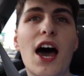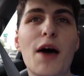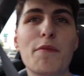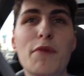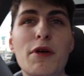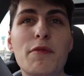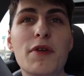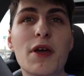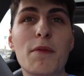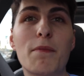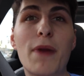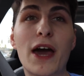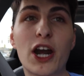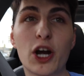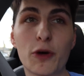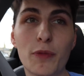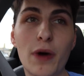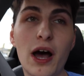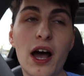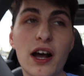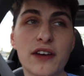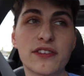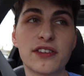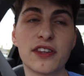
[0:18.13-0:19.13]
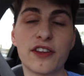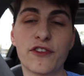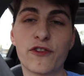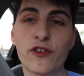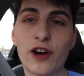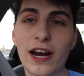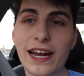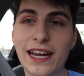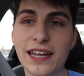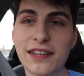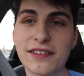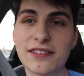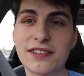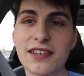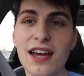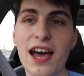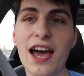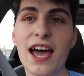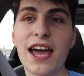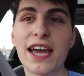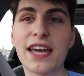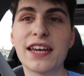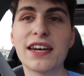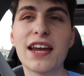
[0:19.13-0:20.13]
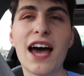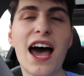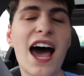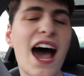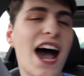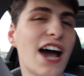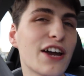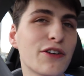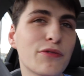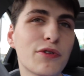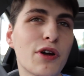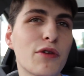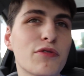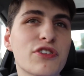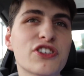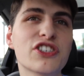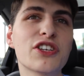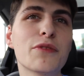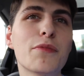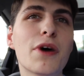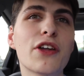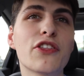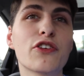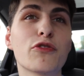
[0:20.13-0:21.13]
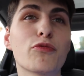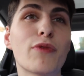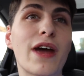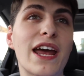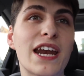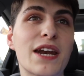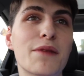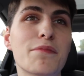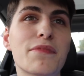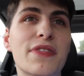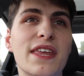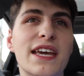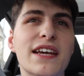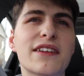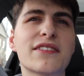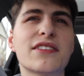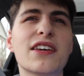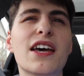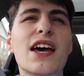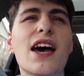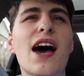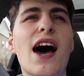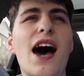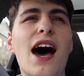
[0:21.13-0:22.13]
maybe a better box on the Frankenstein, I don't know, just some other random things.